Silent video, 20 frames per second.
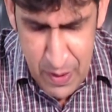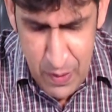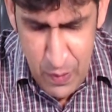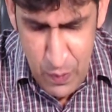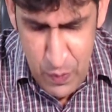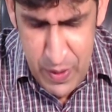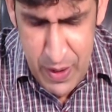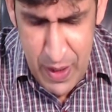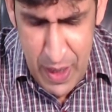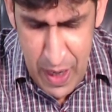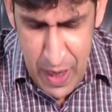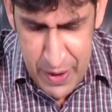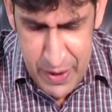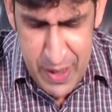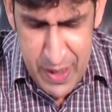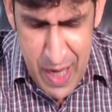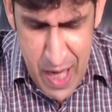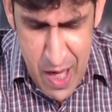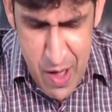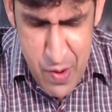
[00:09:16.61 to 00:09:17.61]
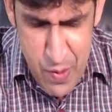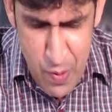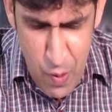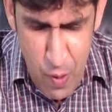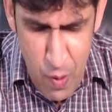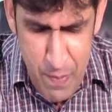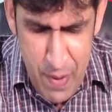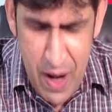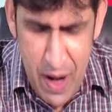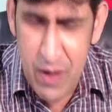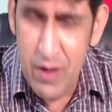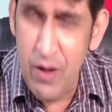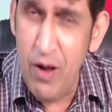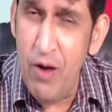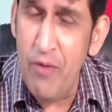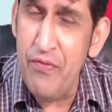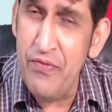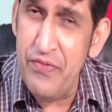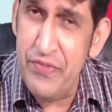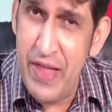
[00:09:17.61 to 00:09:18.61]
we are the aroma
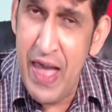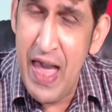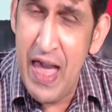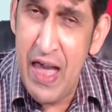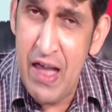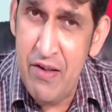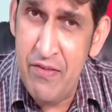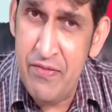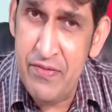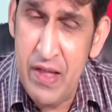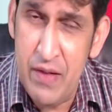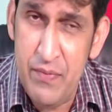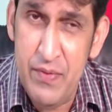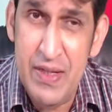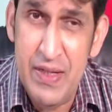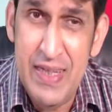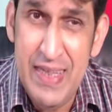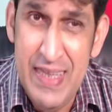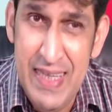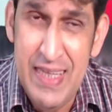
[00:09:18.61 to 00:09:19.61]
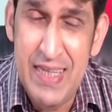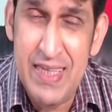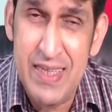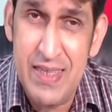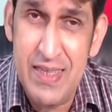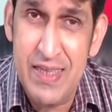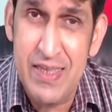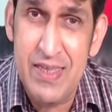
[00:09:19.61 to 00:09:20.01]
of death that will lead